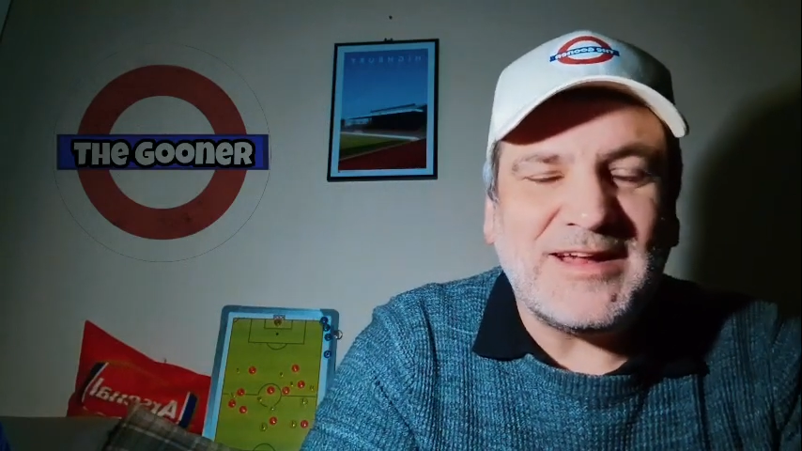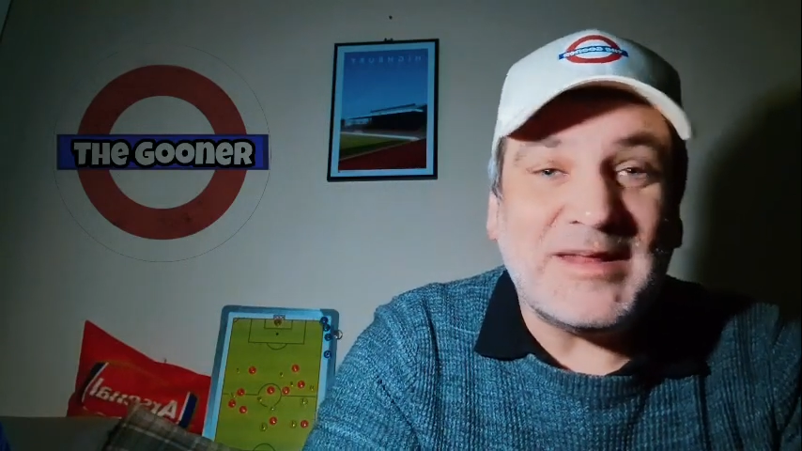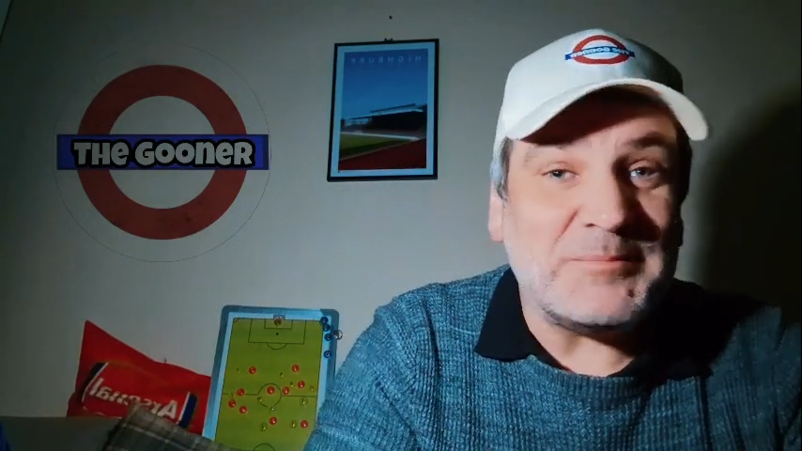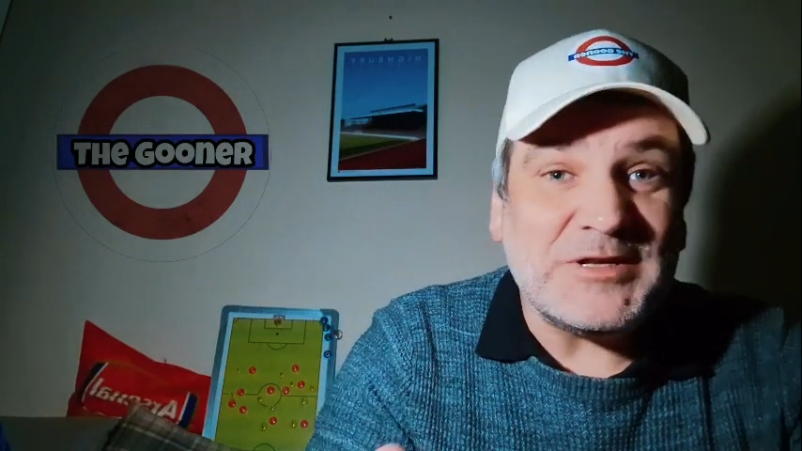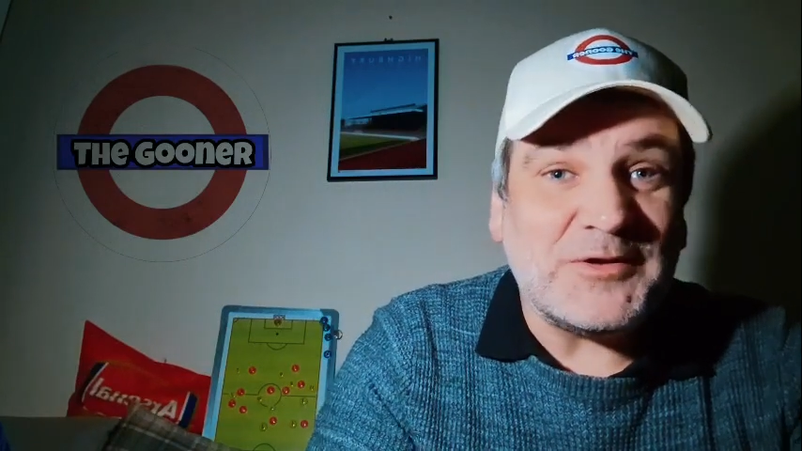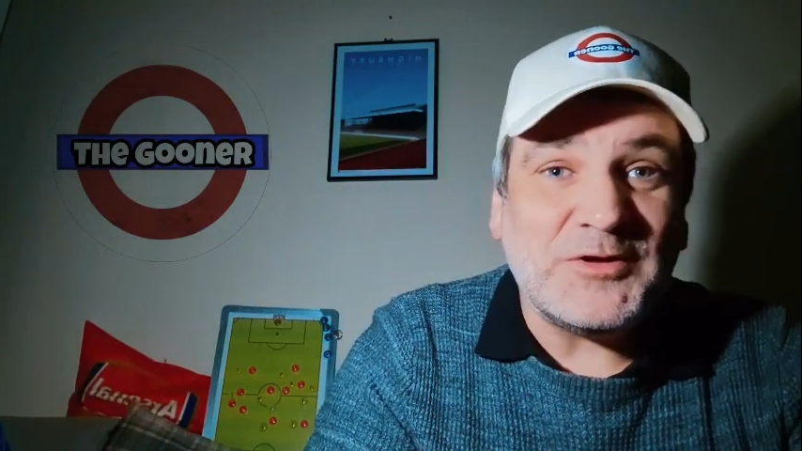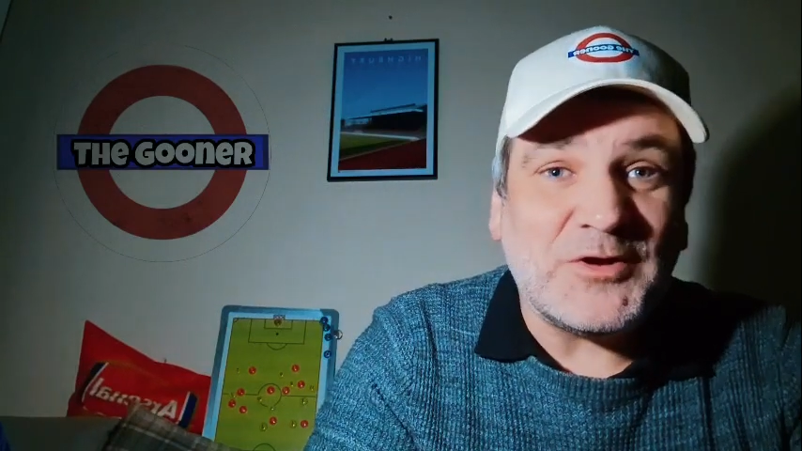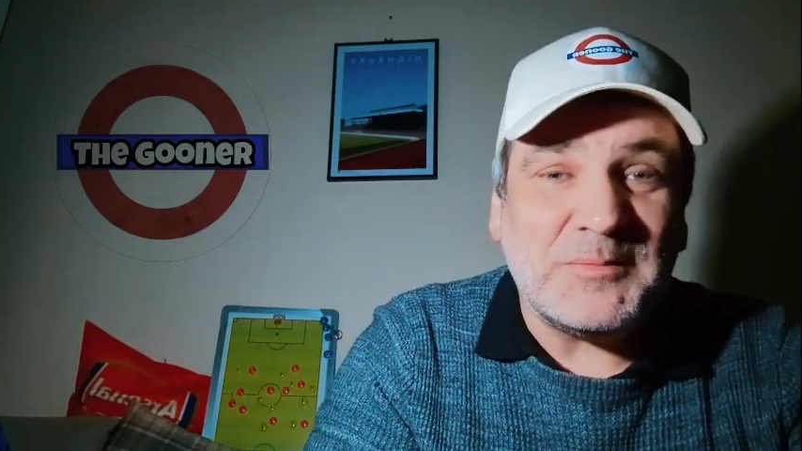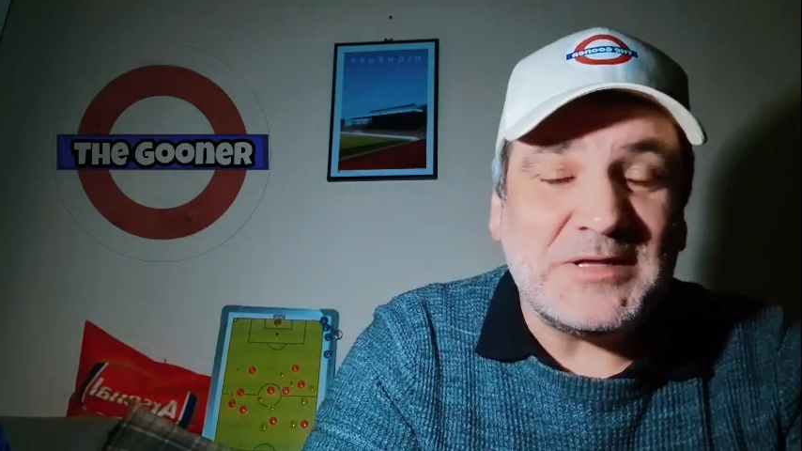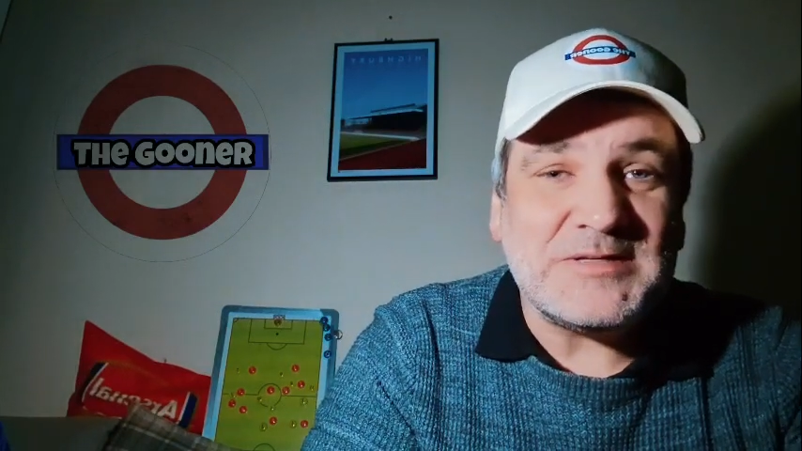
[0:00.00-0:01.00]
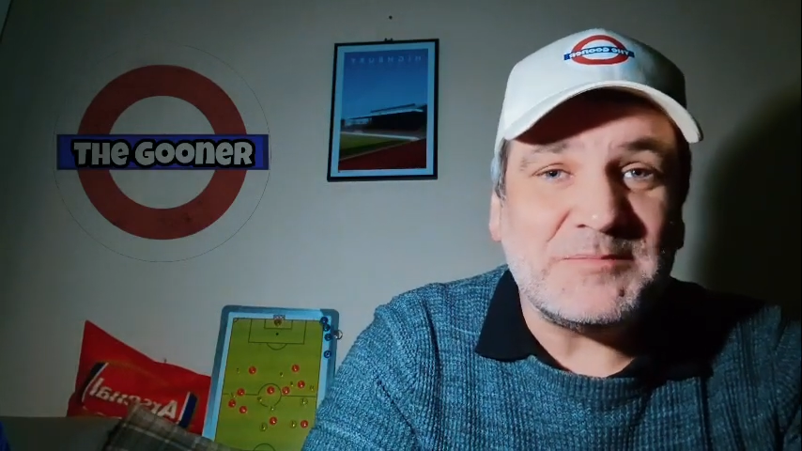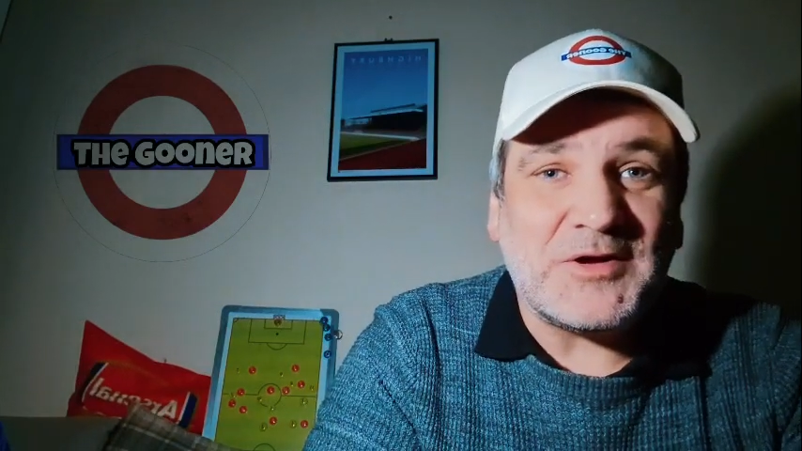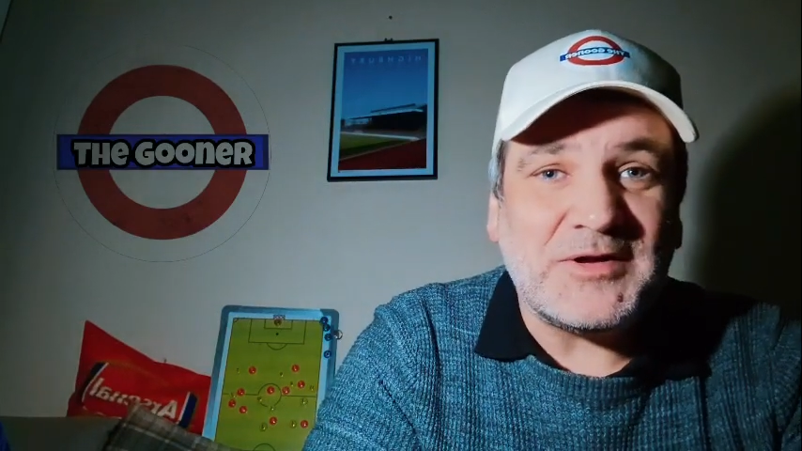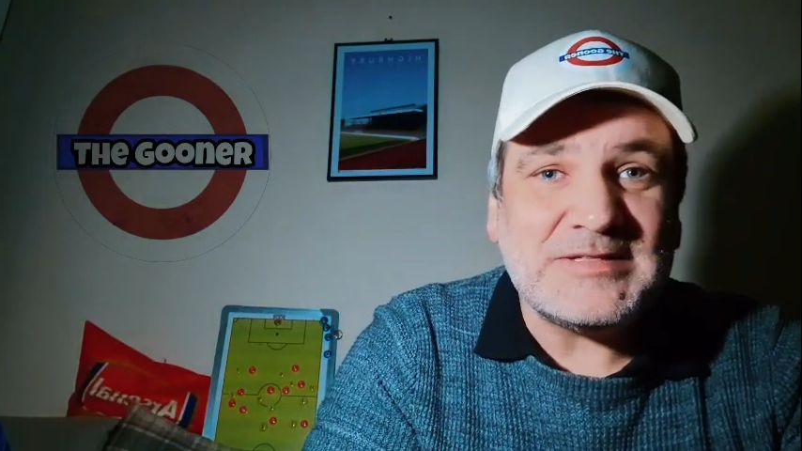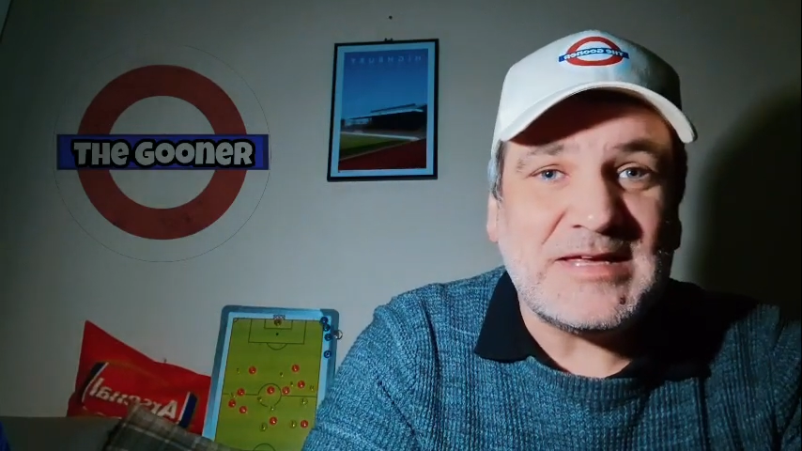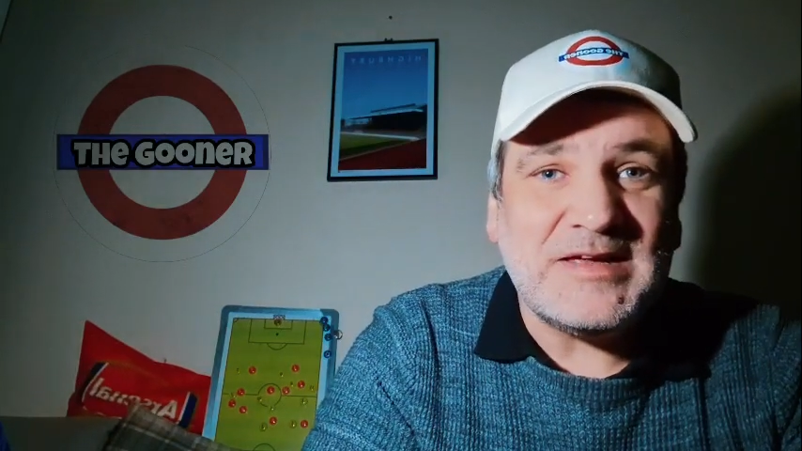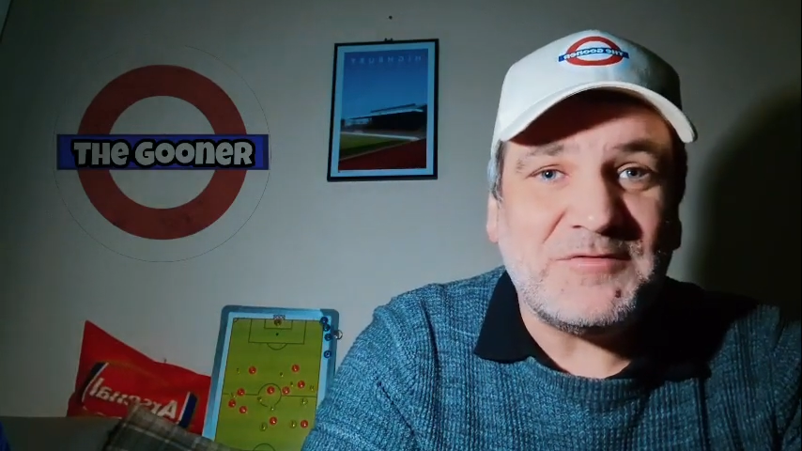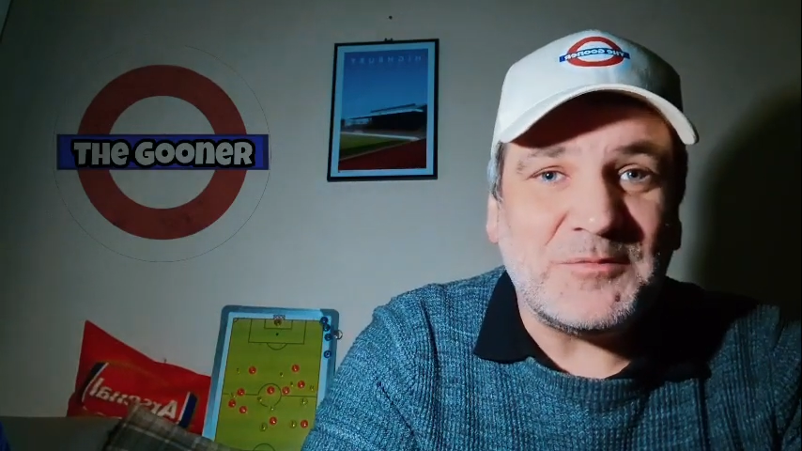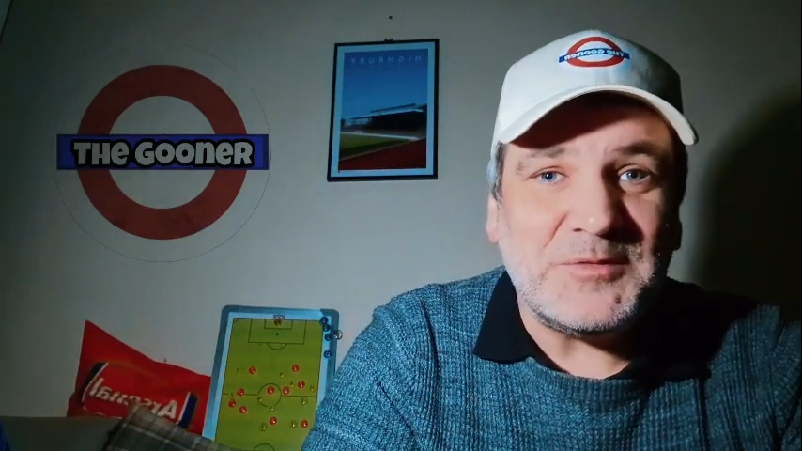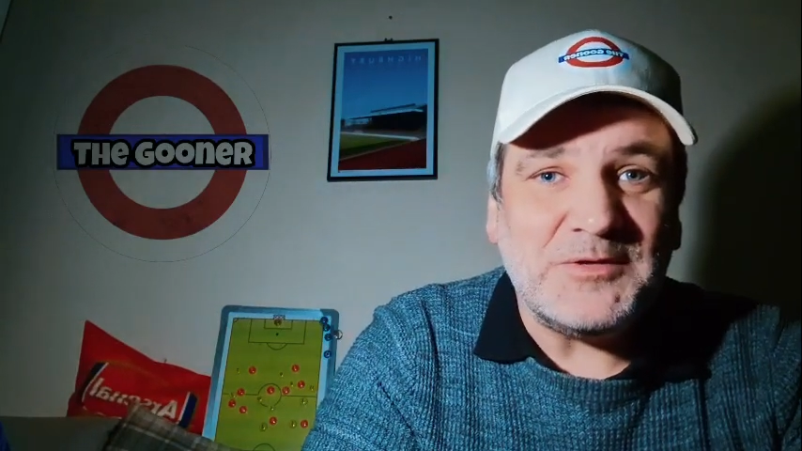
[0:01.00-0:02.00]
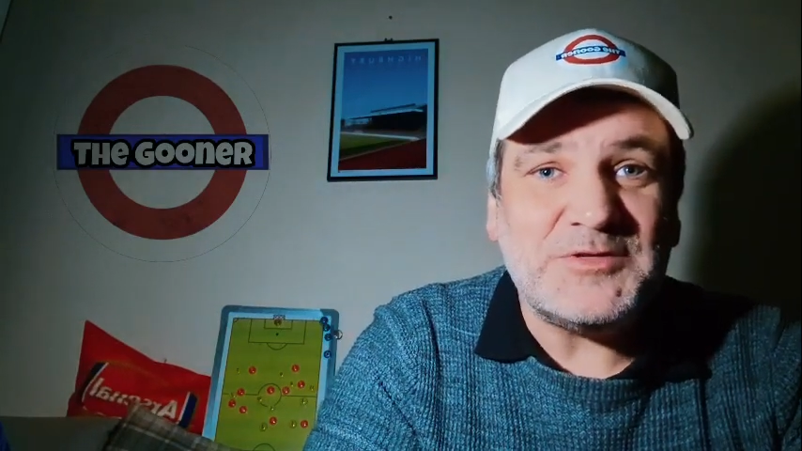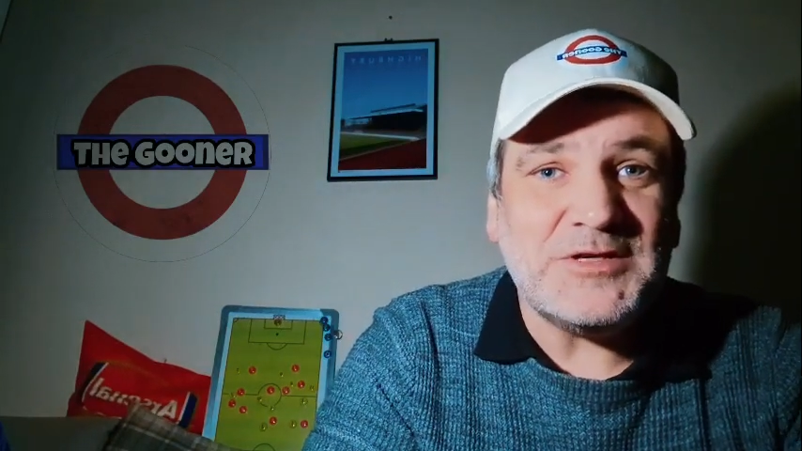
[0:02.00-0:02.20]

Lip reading: and let me know in the comments, I'm dying to hear from you.